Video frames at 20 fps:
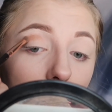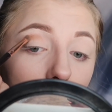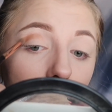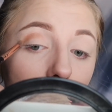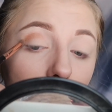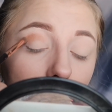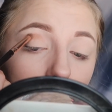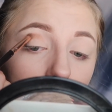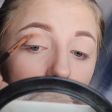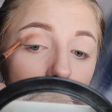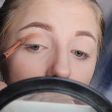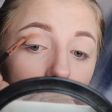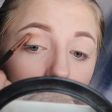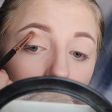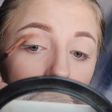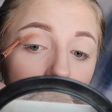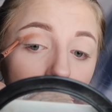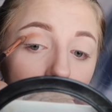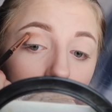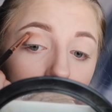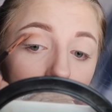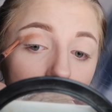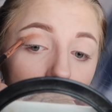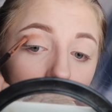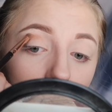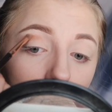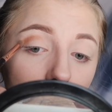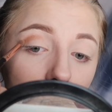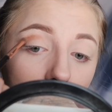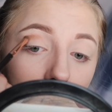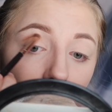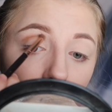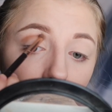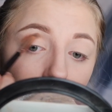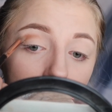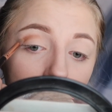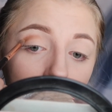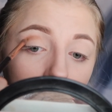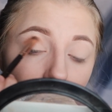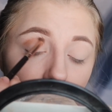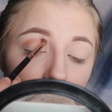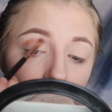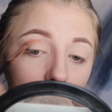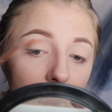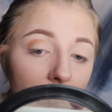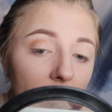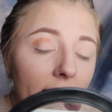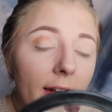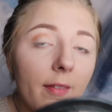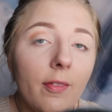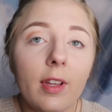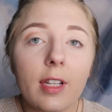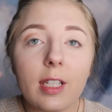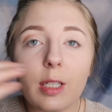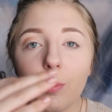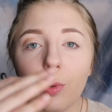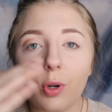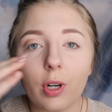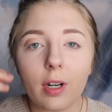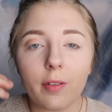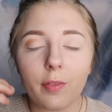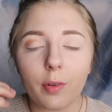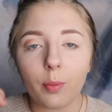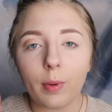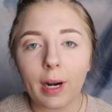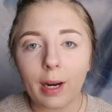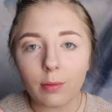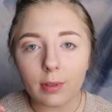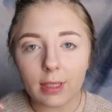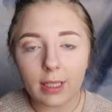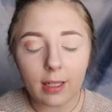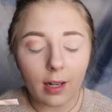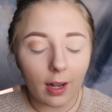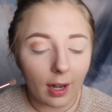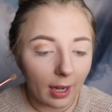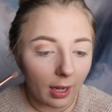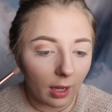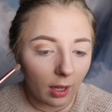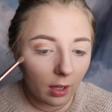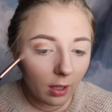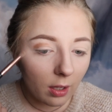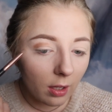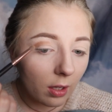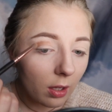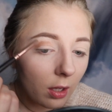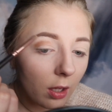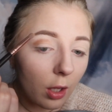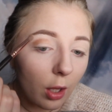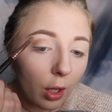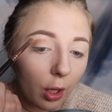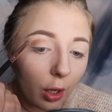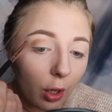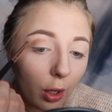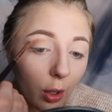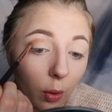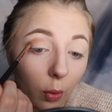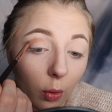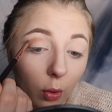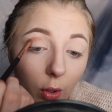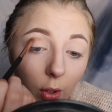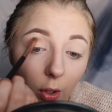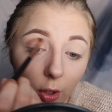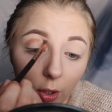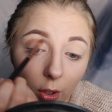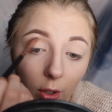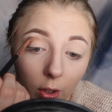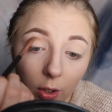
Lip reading: the inside to the outside, I wanna have this more of a rounded eye look.